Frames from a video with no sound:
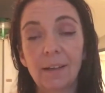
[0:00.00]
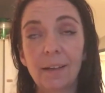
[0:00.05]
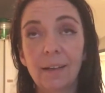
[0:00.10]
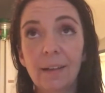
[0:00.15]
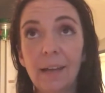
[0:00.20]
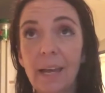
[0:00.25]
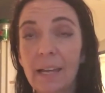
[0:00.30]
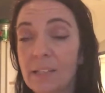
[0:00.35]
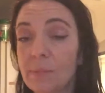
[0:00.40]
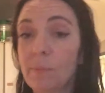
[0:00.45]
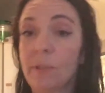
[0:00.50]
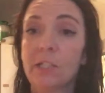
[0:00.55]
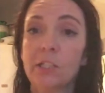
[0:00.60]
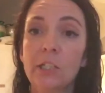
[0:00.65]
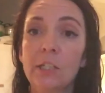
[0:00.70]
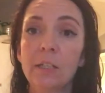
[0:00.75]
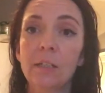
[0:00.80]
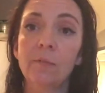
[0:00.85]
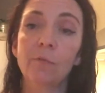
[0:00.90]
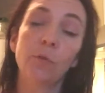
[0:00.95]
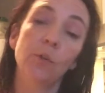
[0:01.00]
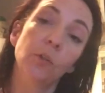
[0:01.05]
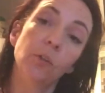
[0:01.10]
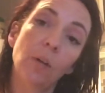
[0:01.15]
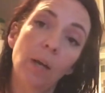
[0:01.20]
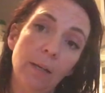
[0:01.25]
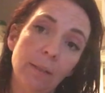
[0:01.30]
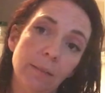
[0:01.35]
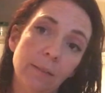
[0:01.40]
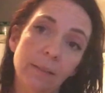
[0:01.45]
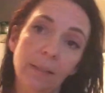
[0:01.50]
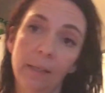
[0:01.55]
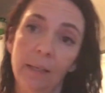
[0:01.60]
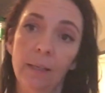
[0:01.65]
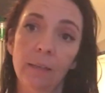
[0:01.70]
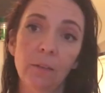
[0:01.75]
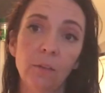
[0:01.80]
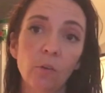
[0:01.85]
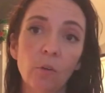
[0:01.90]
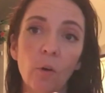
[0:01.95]
especially for you guys
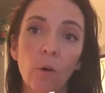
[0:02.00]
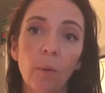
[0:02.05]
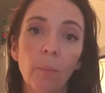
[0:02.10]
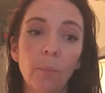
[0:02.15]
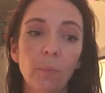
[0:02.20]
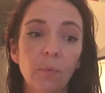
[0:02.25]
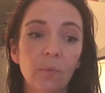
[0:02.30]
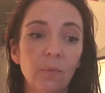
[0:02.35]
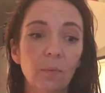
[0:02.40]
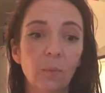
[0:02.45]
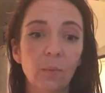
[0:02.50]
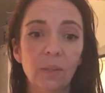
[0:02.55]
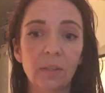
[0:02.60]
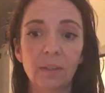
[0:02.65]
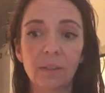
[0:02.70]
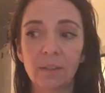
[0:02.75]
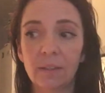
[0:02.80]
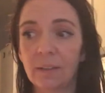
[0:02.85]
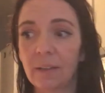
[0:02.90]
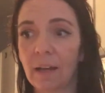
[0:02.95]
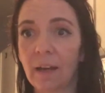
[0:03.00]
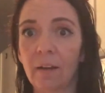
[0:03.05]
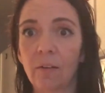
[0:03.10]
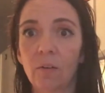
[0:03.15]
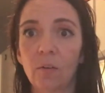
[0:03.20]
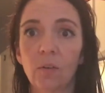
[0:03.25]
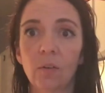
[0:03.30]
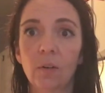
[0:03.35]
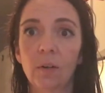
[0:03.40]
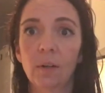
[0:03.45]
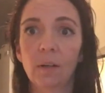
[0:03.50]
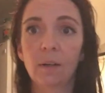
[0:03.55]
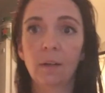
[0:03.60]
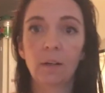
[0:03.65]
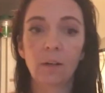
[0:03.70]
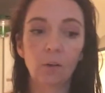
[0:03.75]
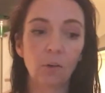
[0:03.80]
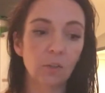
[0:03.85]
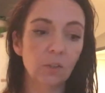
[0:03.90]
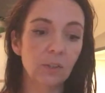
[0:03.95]
in Europe with now
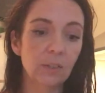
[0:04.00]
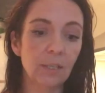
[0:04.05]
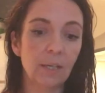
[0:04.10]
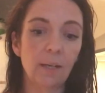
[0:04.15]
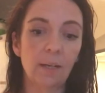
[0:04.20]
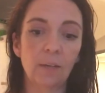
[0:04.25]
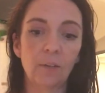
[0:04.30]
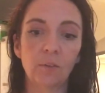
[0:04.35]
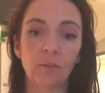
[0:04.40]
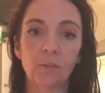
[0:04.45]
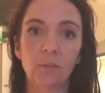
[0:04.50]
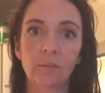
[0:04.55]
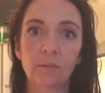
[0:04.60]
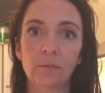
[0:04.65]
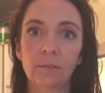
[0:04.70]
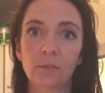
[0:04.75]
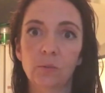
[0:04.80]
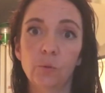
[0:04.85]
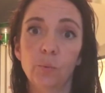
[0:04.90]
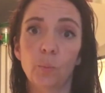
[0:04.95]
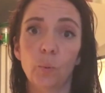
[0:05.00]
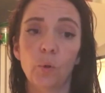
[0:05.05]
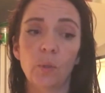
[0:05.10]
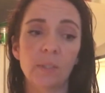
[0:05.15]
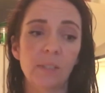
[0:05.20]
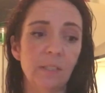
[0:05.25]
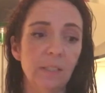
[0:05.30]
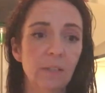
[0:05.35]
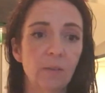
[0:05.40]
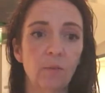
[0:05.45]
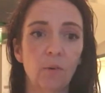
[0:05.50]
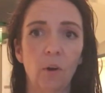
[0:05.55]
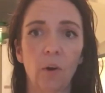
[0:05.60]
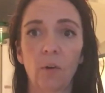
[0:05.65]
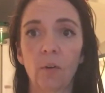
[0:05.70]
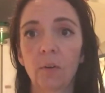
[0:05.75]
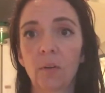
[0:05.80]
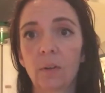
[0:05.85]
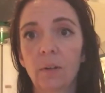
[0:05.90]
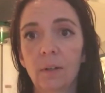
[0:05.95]
lockdown
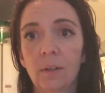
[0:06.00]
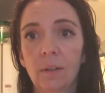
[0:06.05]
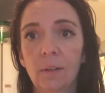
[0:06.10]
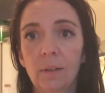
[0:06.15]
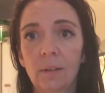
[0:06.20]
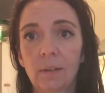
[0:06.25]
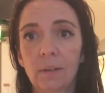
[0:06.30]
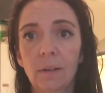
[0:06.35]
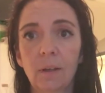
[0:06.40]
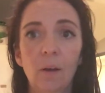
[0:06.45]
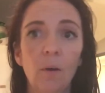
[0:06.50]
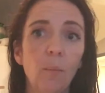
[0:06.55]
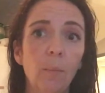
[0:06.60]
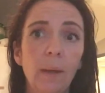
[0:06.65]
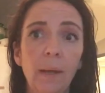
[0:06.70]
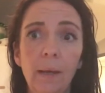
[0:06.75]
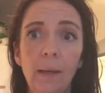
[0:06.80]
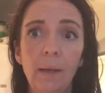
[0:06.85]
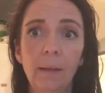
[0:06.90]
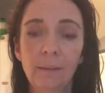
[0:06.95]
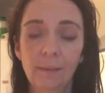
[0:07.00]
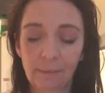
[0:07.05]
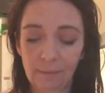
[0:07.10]
2.0. Oh man,